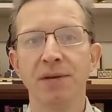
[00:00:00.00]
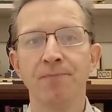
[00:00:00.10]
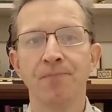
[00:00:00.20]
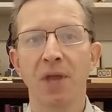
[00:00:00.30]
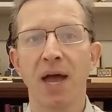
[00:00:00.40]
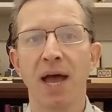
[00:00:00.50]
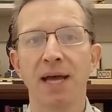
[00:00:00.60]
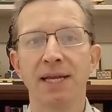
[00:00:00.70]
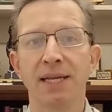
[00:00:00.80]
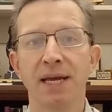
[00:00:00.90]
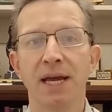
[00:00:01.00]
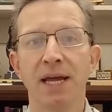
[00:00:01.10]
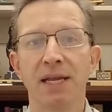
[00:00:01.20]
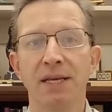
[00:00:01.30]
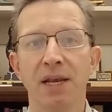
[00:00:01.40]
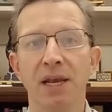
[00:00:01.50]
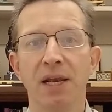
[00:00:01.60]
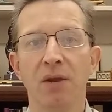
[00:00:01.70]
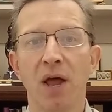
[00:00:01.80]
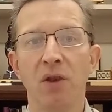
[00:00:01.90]
in, a
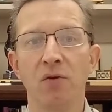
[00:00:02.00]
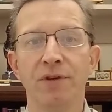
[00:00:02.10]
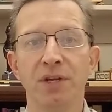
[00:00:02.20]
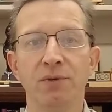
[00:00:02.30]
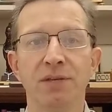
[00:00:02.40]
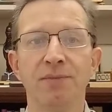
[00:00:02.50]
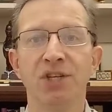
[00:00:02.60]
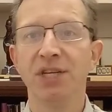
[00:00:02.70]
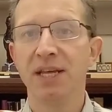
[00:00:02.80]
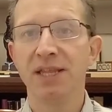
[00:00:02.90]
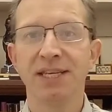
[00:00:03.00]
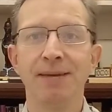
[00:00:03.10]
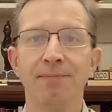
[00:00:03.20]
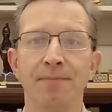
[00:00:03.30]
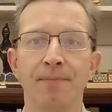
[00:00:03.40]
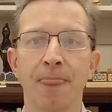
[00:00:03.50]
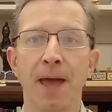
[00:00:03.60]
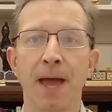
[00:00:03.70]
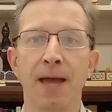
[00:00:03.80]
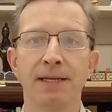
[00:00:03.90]
low frequency machine at the same
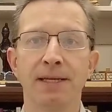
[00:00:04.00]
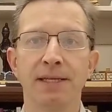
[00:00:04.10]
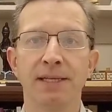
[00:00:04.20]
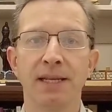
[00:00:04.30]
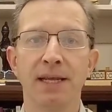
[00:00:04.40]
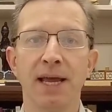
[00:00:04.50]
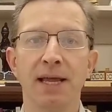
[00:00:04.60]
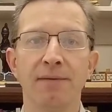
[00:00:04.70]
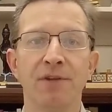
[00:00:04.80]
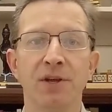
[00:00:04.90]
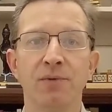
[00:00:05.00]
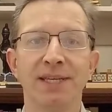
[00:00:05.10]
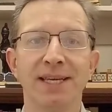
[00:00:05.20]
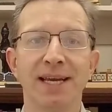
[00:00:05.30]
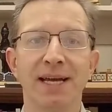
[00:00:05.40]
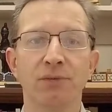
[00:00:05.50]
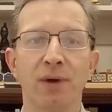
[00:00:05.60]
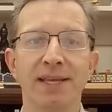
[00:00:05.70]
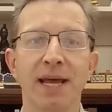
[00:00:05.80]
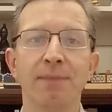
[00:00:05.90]
frequency as
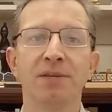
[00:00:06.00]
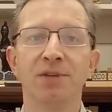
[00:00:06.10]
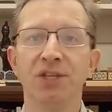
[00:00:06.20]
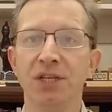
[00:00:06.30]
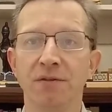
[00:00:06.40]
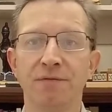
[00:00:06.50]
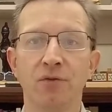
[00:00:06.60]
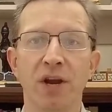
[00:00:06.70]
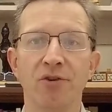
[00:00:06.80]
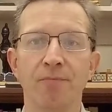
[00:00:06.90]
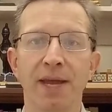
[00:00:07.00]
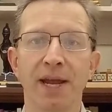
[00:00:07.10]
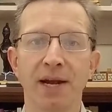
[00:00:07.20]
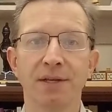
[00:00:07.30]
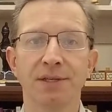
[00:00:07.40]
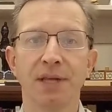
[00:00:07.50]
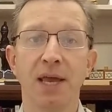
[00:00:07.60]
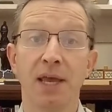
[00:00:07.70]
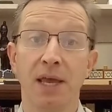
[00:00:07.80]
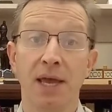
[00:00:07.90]
Watanabe's machine of 400 megahertz,
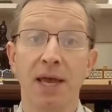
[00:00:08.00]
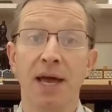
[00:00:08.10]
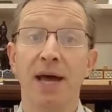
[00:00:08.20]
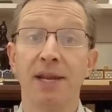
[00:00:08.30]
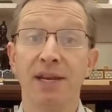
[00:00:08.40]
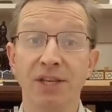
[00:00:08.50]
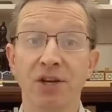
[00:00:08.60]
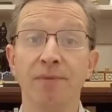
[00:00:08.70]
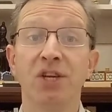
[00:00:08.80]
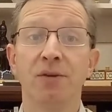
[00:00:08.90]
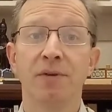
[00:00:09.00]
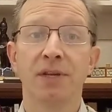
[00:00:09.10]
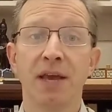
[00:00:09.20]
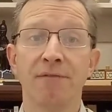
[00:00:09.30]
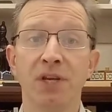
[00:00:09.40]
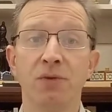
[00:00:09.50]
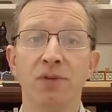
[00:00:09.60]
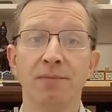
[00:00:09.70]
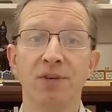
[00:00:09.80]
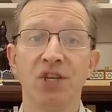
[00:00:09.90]
and an intermediate
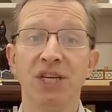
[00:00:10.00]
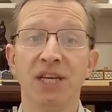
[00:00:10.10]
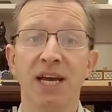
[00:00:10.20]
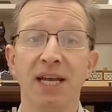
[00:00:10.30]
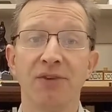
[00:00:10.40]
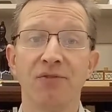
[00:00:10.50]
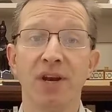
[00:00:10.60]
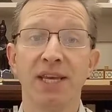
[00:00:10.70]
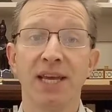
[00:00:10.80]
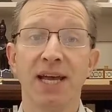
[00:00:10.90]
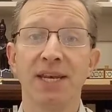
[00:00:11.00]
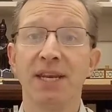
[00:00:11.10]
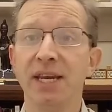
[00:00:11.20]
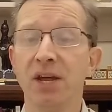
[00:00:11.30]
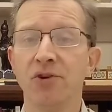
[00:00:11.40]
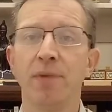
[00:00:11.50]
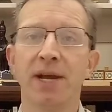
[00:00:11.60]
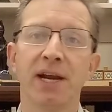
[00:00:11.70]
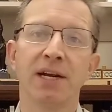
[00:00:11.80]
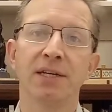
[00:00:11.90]
frequency machine running at 900
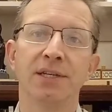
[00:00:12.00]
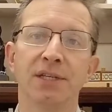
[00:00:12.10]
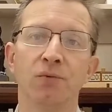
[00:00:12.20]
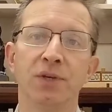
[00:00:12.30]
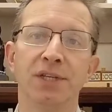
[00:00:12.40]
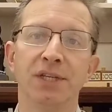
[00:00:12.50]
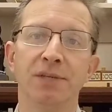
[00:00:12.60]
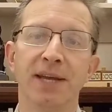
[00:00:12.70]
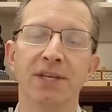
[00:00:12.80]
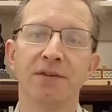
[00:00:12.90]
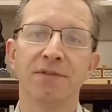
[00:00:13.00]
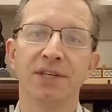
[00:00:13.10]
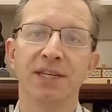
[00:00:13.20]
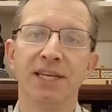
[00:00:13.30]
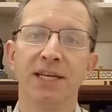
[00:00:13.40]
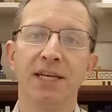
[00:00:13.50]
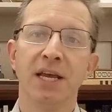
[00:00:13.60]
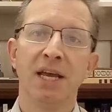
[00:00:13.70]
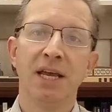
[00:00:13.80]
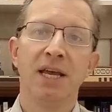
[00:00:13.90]
megahertz, which is better for
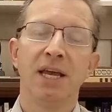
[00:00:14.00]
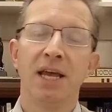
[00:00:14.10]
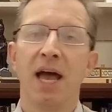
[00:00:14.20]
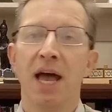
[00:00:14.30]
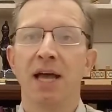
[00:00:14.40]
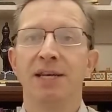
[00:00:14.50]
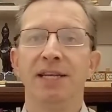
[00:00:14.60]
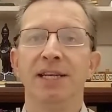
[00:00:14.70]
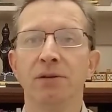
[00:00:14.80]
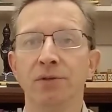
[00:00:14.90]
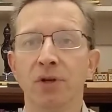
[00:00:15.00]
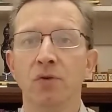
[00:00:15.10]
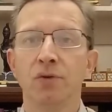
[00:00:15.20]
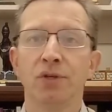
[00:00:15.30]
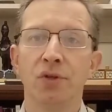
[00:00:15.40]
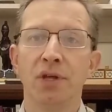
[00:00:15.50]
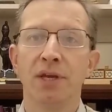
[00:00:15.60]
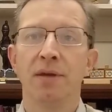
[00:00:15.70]
seeing details closer